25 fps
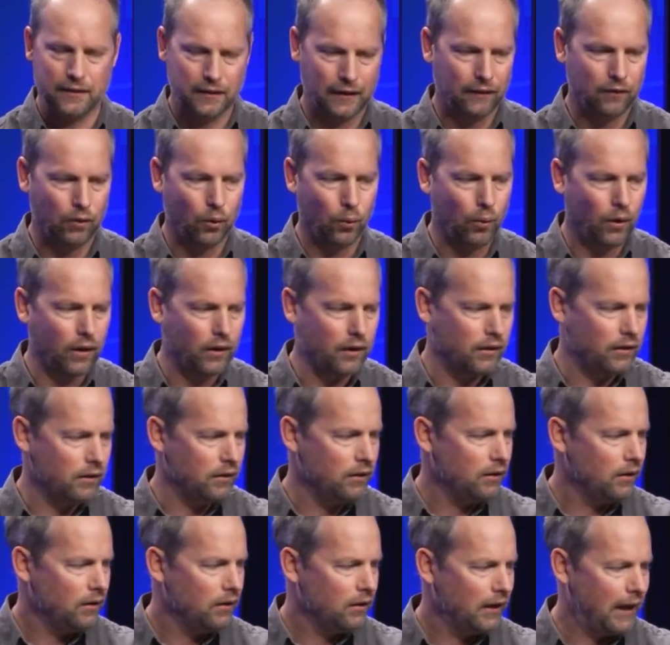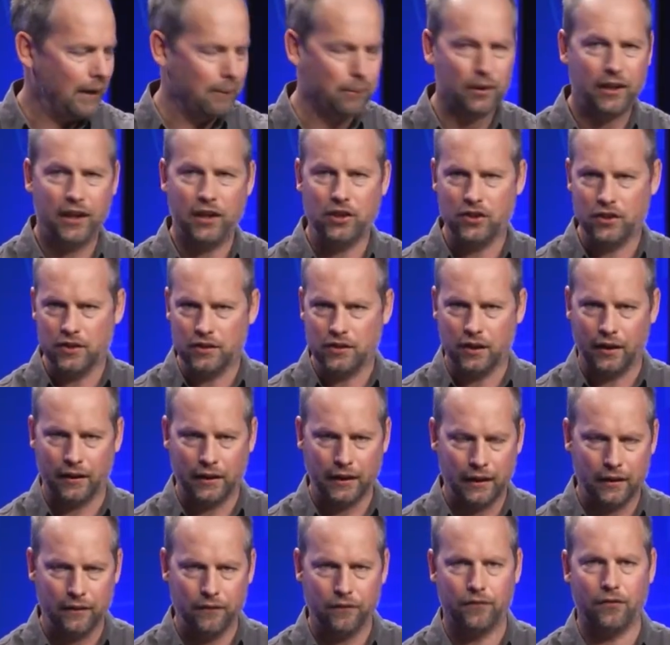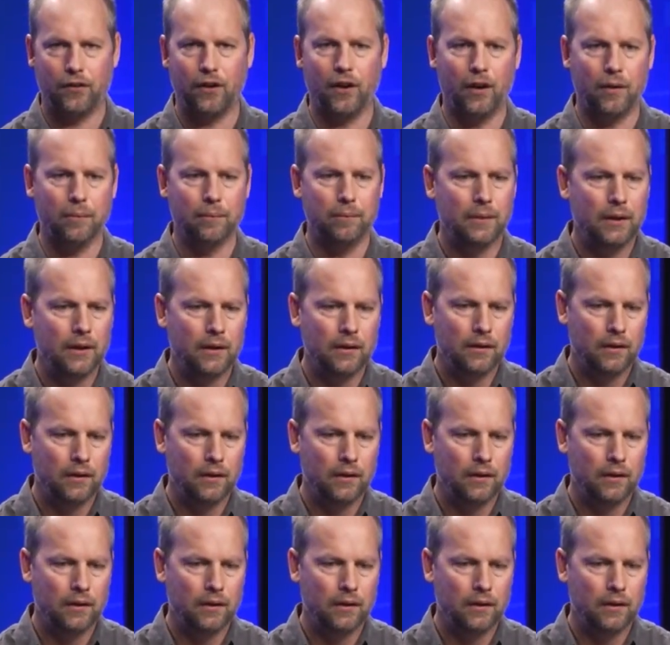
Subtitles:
level 1 applications, again, from